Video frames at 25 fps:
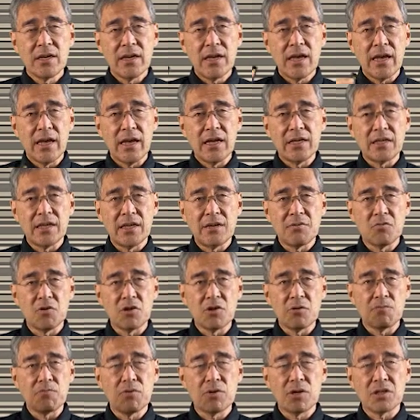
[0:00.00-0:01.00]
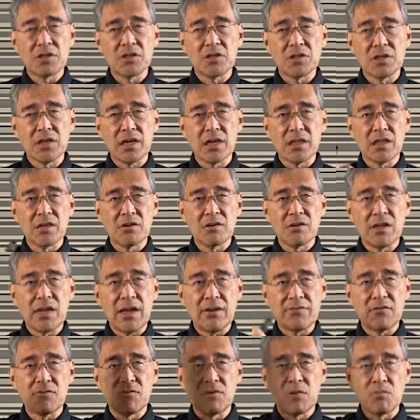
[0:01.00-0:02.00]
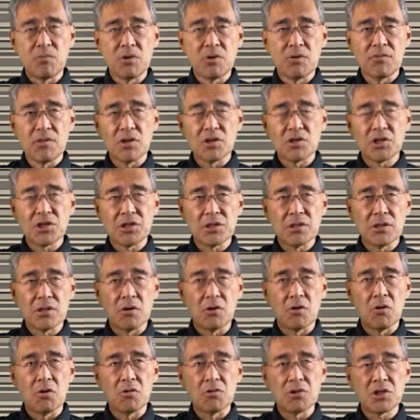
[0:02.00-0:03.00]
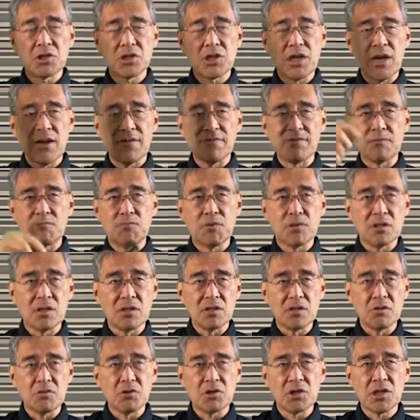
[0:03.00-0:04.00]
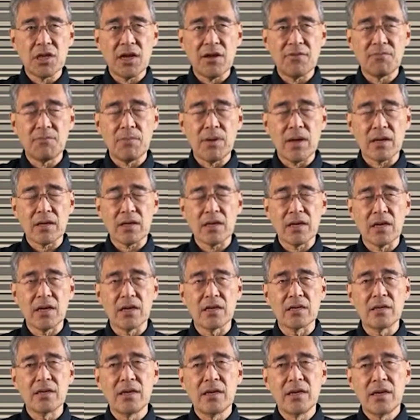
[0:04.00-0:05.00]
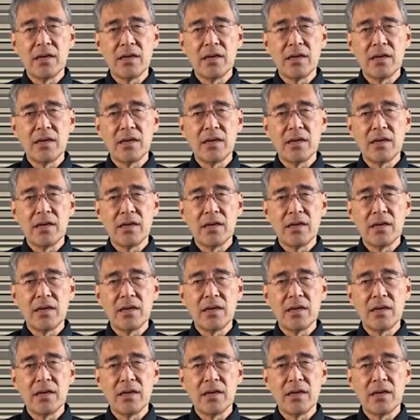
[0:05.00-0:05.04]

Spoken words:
and then when you put it together, you'd have to remove the old shaft to put the new shaft back in,